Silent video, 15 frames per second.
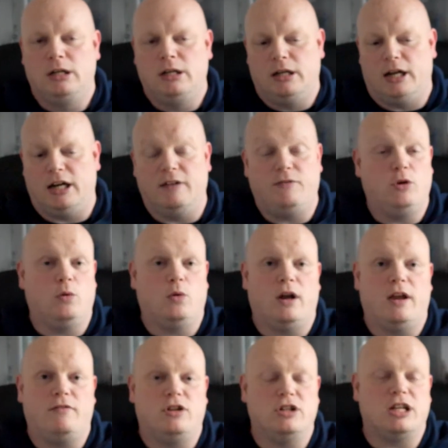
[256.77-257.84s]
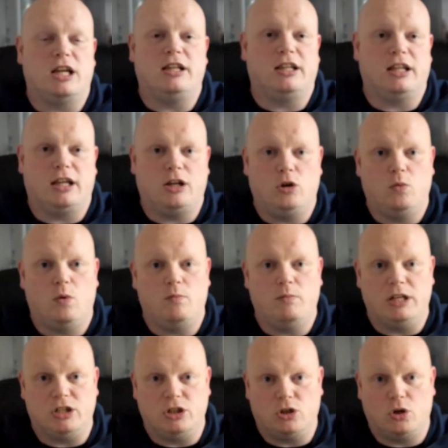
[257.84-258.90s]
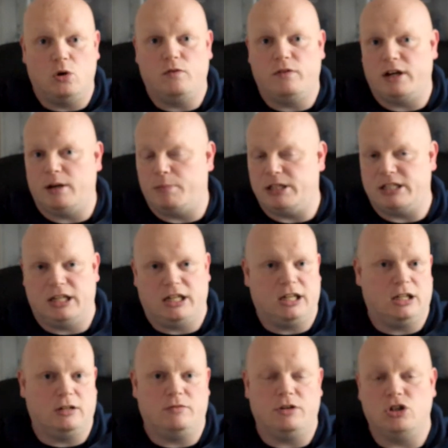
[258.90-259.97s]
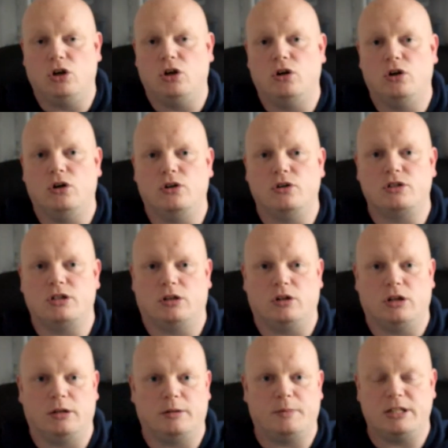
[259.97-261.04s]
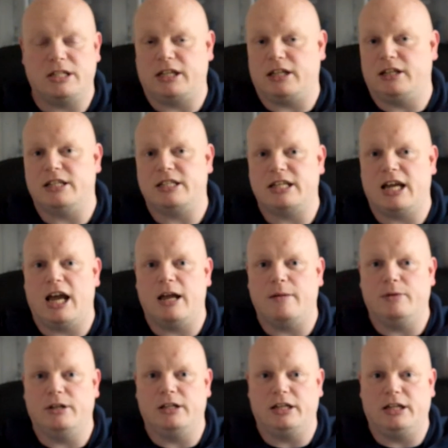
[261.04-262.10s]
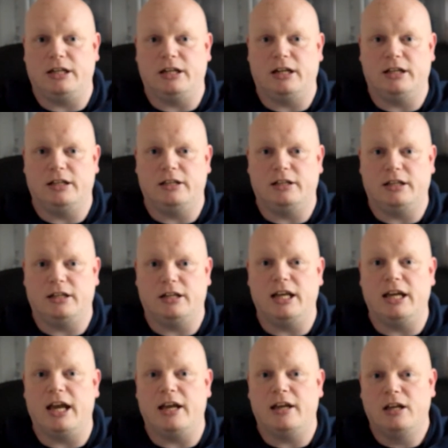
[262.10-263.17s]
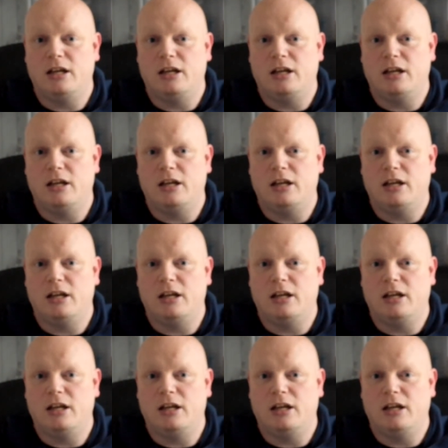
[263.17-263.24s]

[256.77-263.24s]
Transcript: And if there's anything that you want me to cover, a particular resort or a particular time in the year,